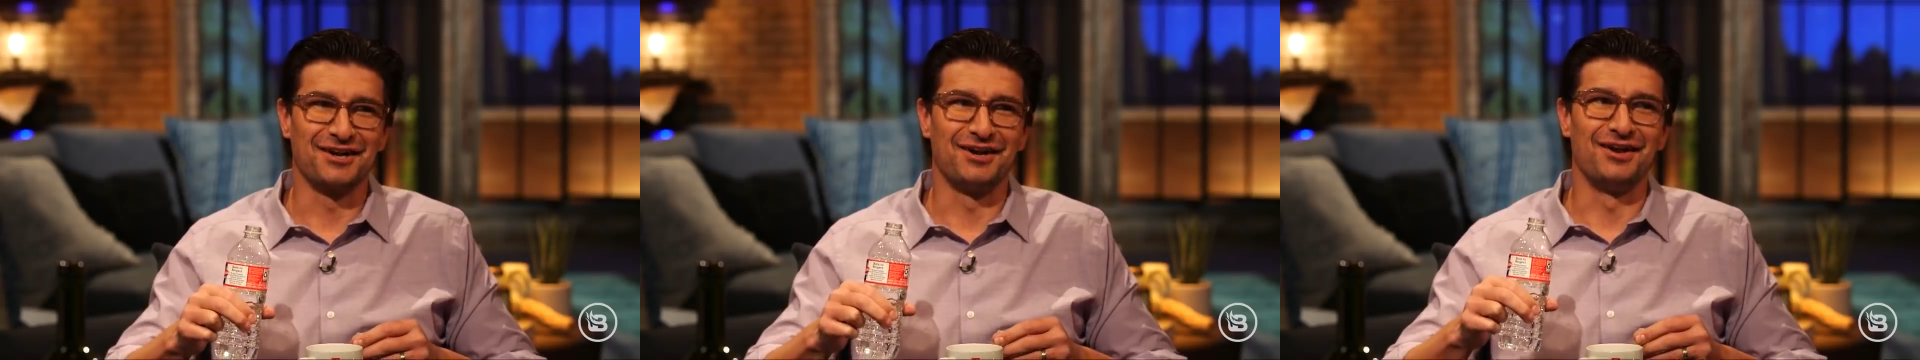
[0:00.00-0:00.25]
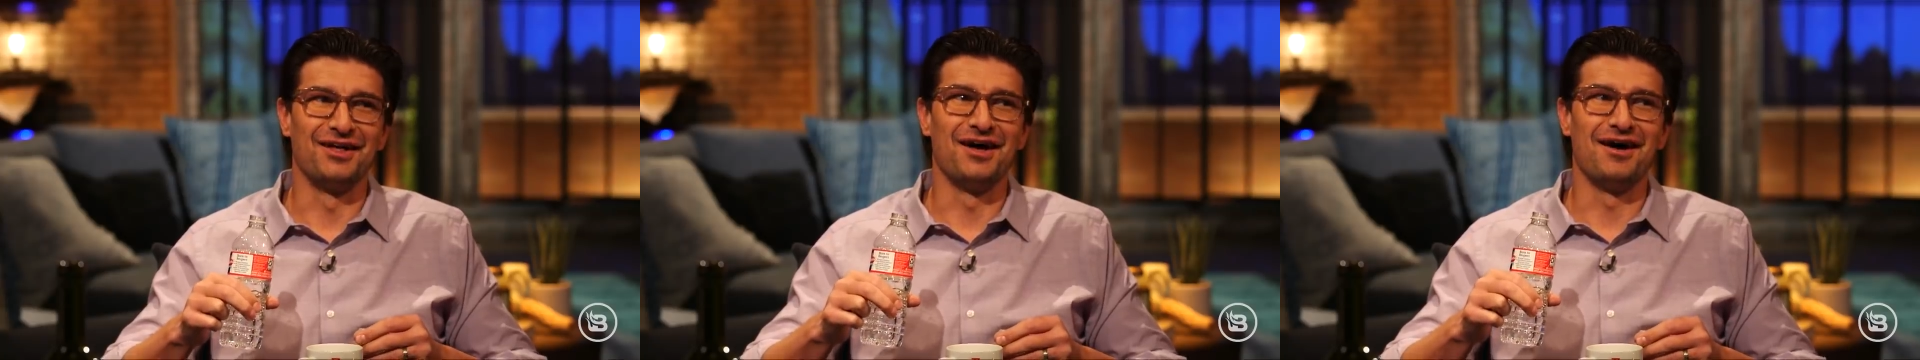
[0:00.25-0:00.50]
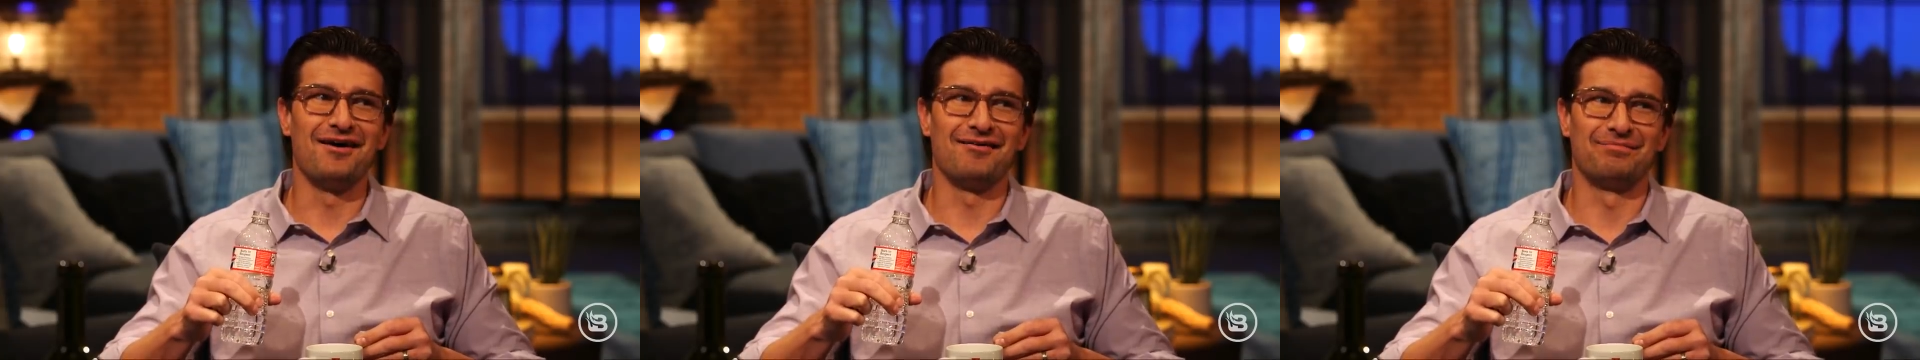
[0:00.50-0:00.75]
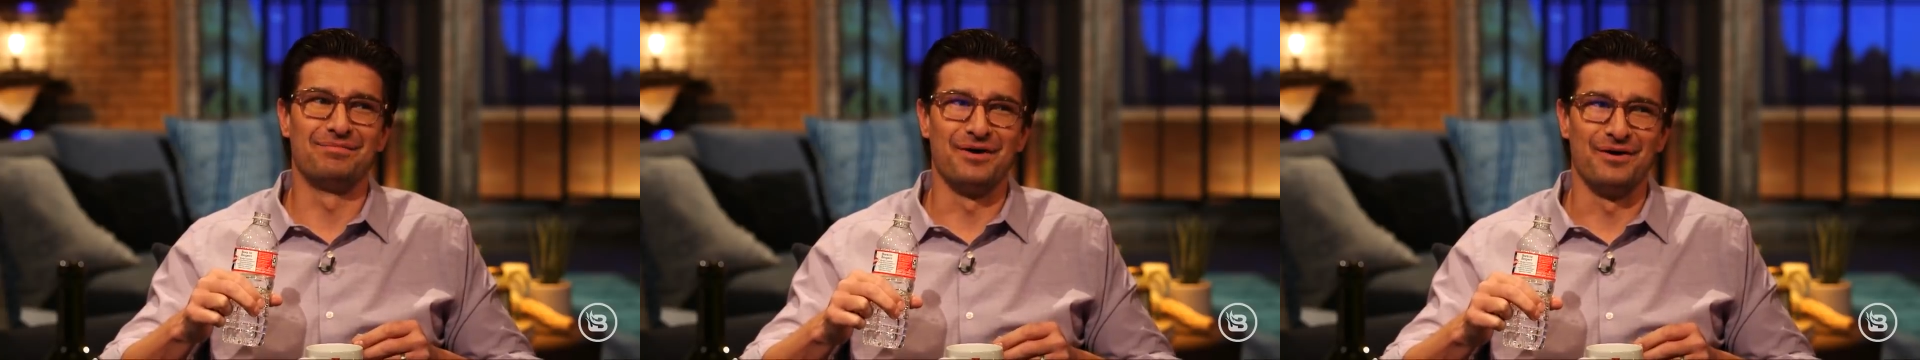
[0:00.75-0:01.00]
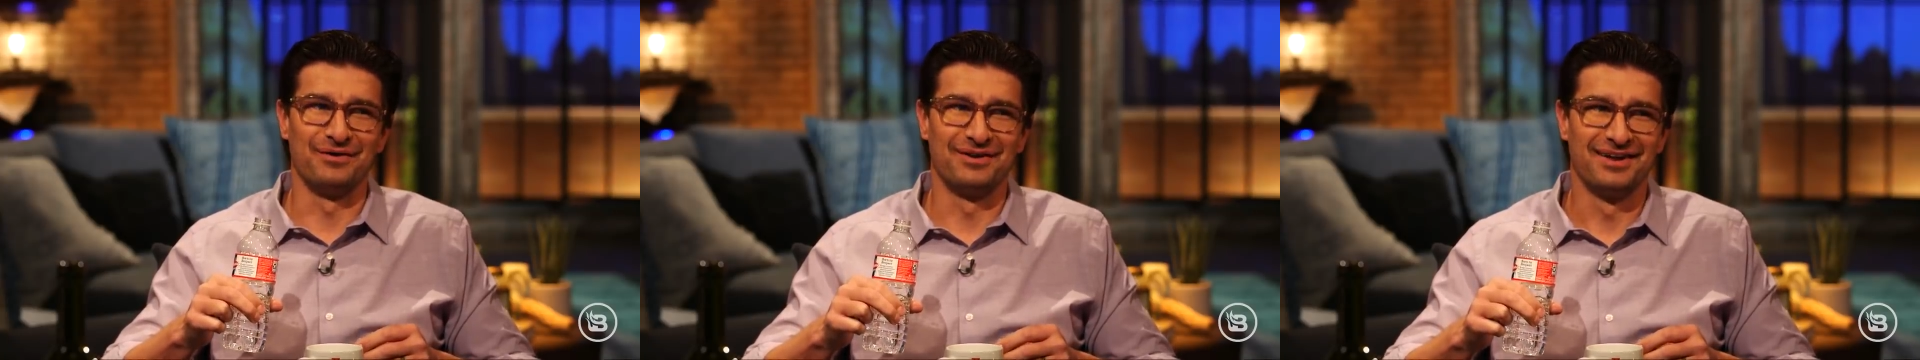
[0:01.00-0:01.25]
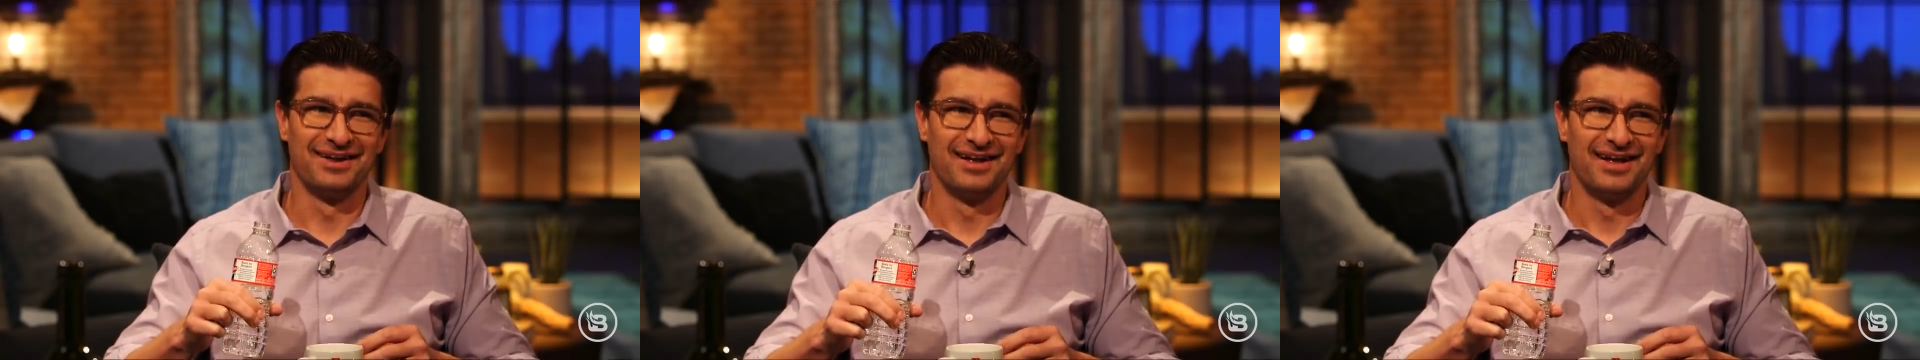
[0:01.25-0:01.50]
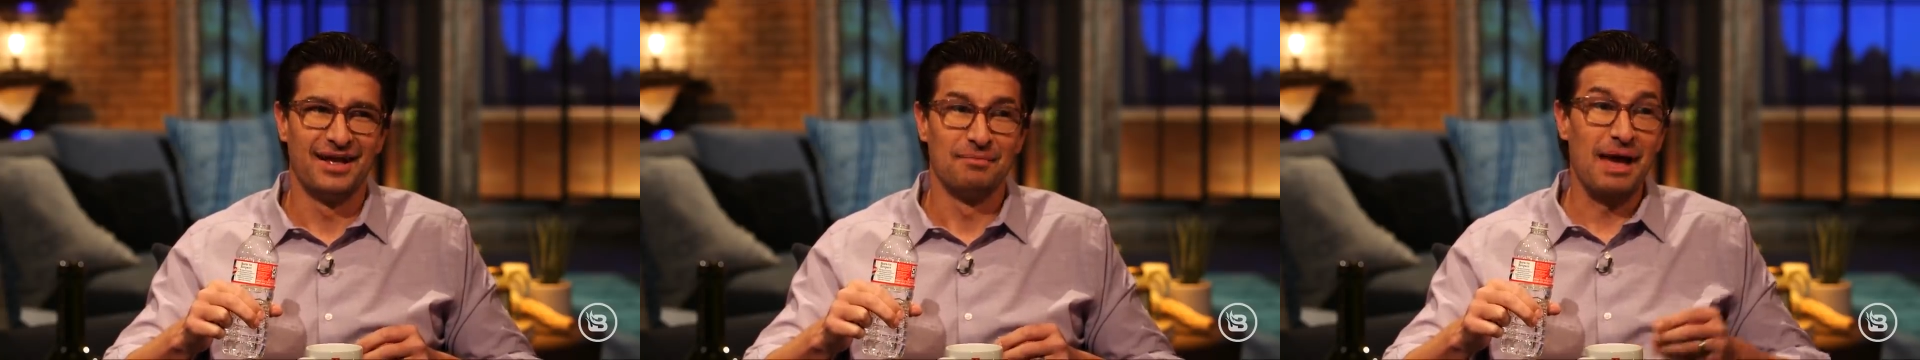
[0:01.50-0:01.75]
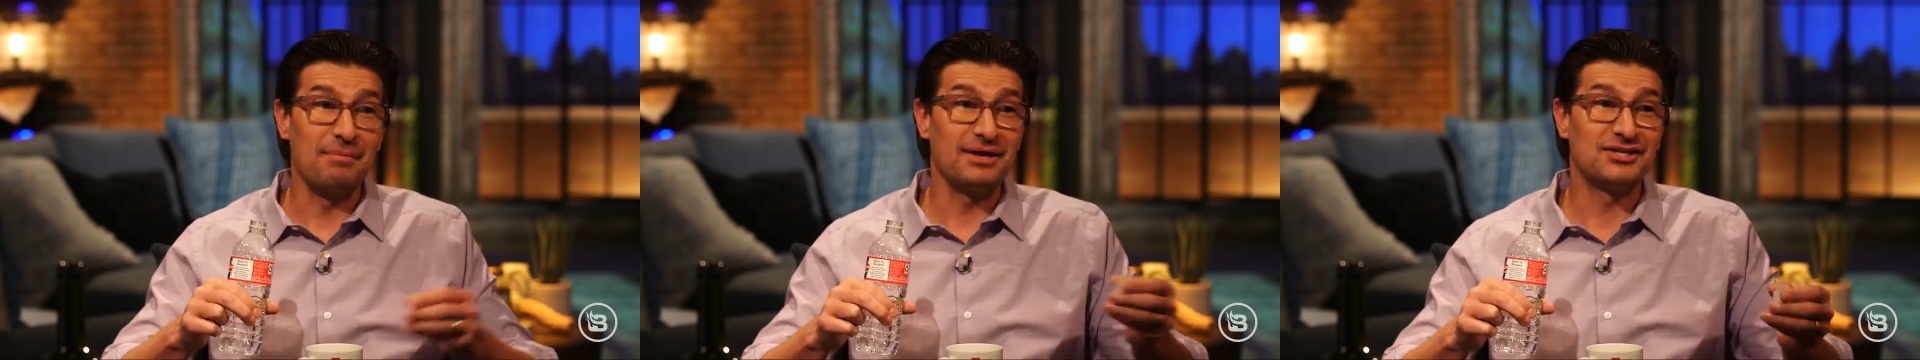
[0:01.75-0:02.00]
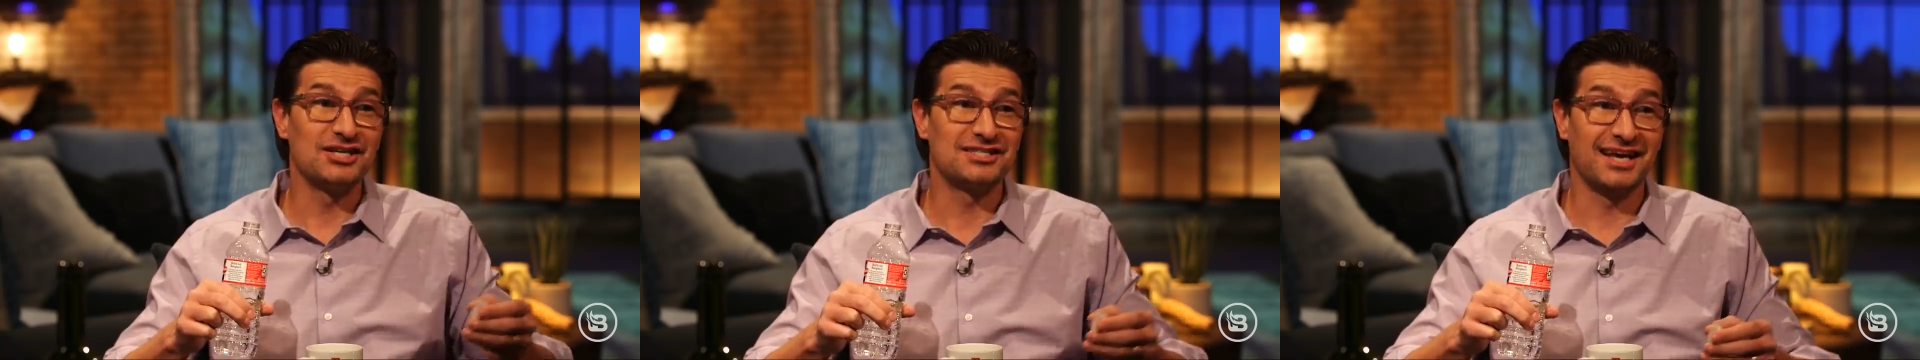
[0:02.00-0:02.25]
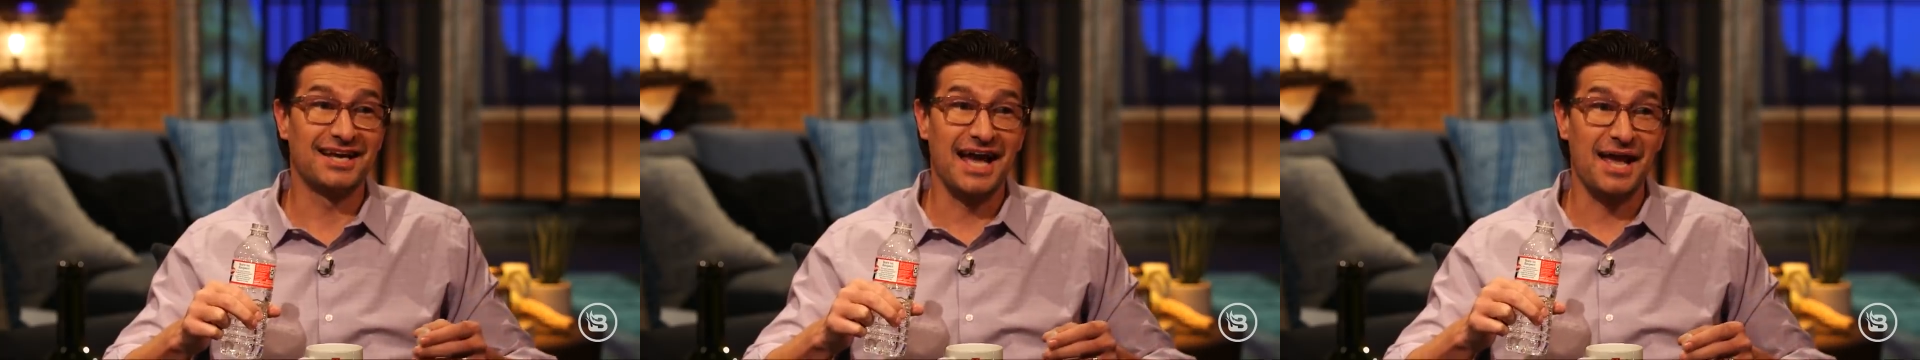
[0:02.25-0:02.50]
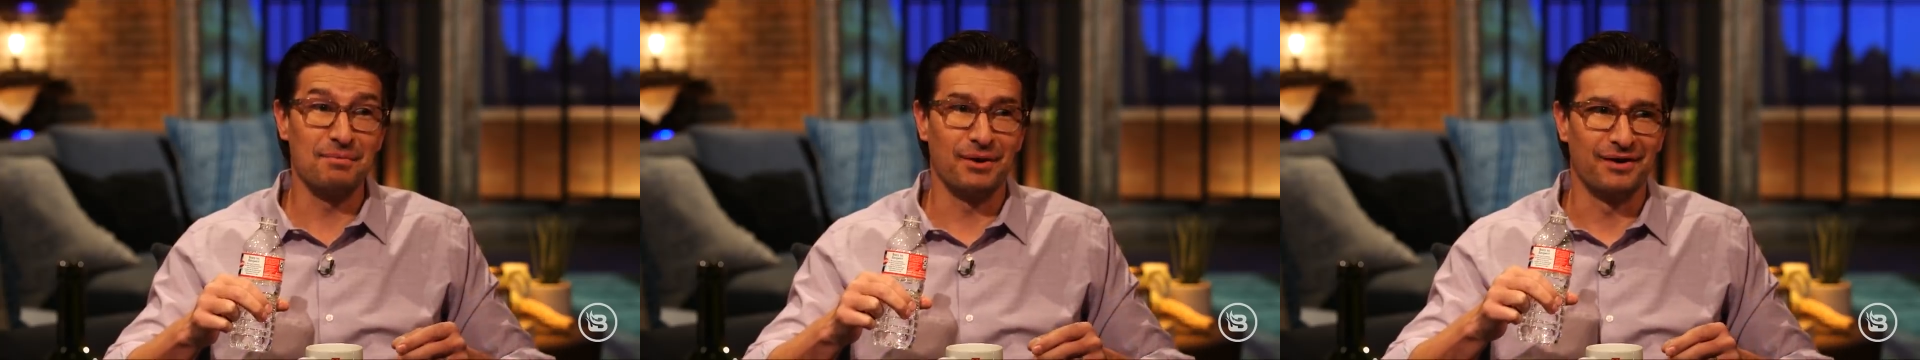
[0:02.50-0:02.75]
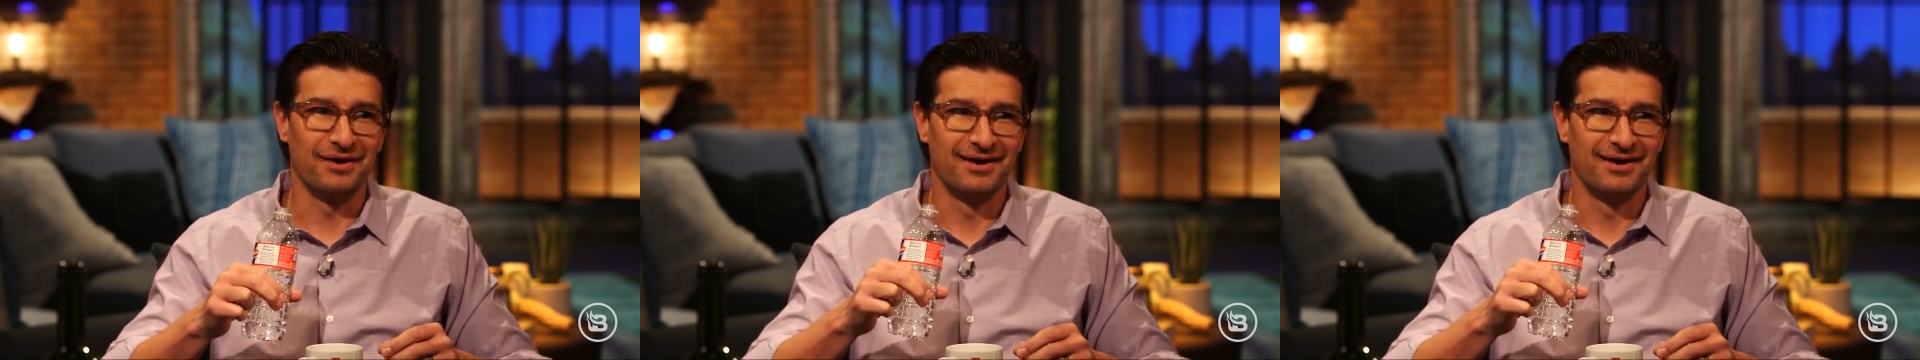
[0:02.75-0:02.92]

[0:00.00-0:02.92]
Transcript: that too. Maybe she's a gamer.